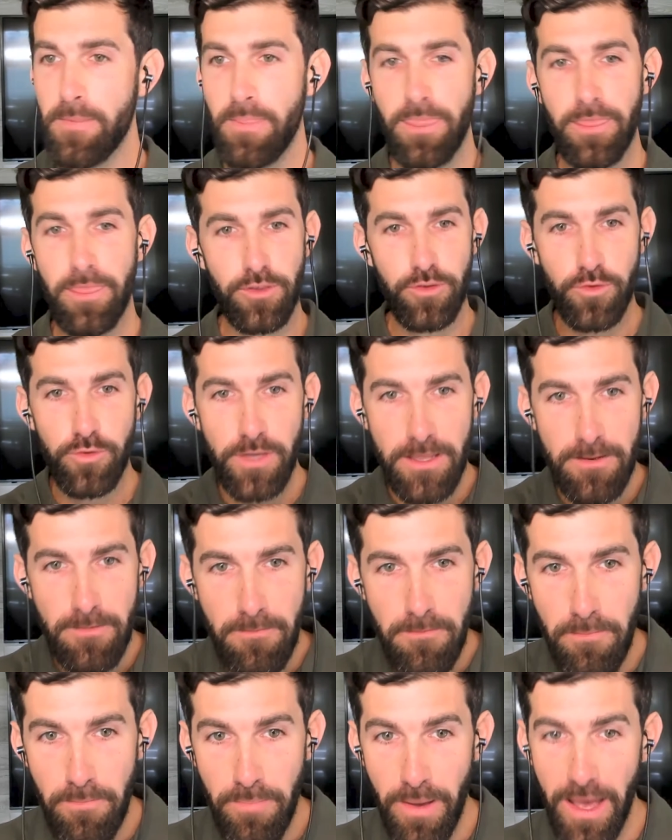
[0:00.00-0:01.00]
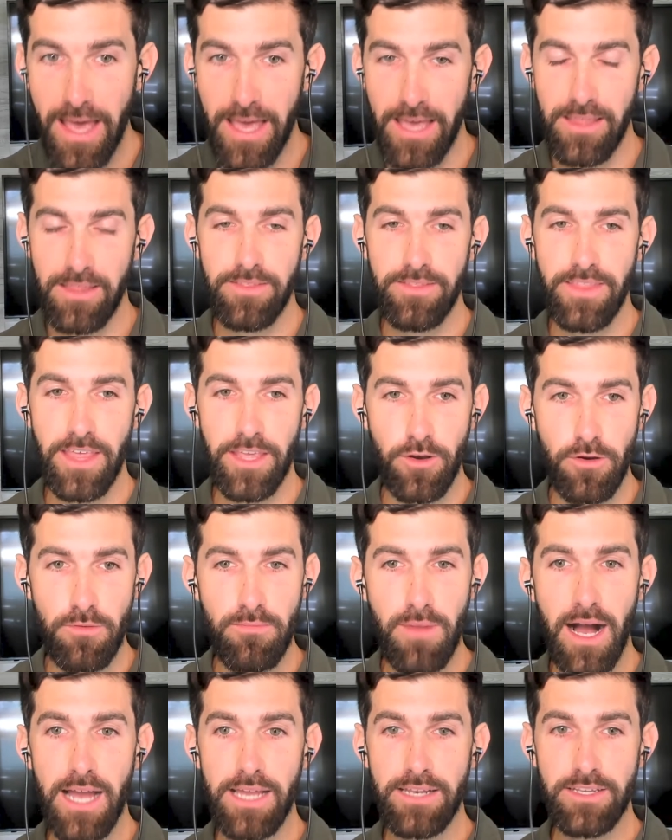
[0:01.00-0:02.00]
you can bet that your
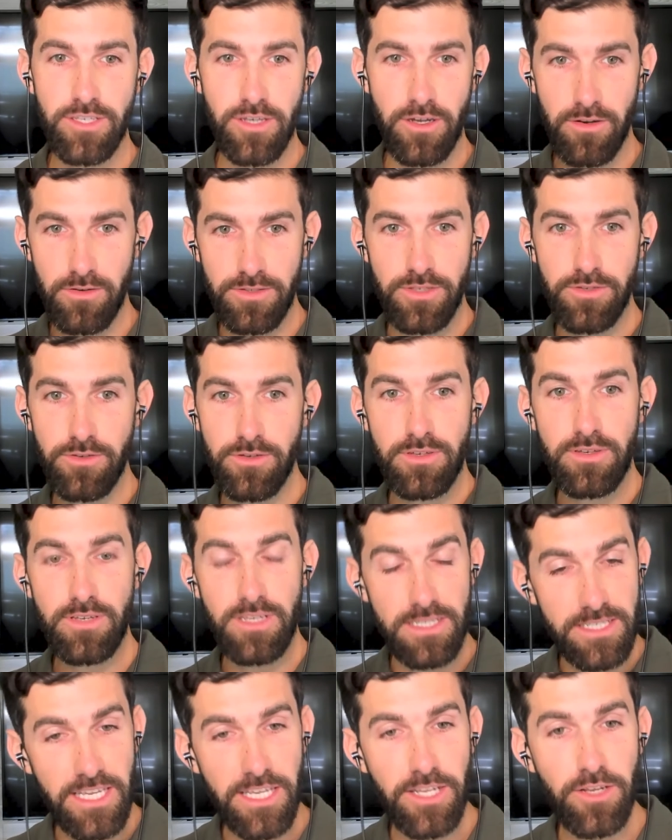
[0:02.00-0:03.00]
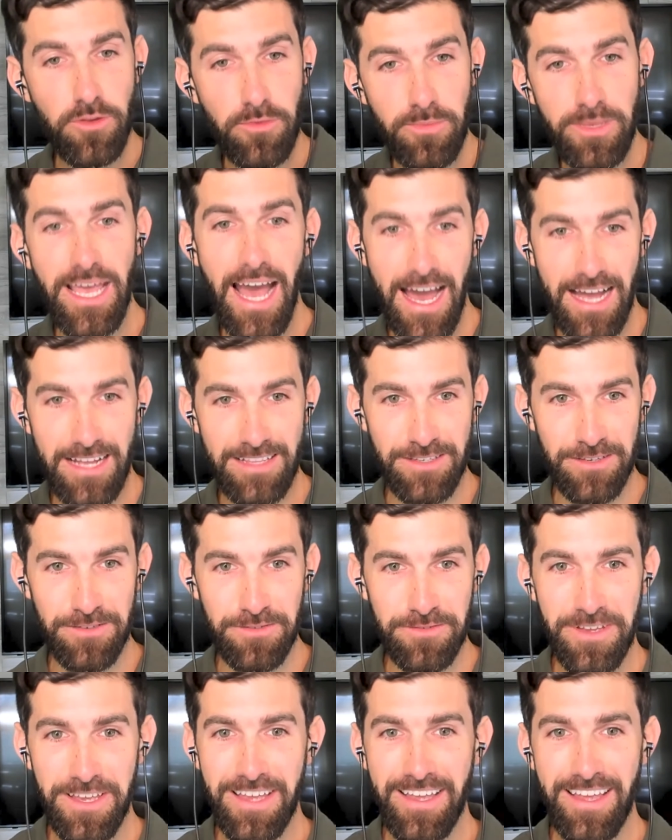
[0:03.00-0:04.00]
mind is going to continually be active.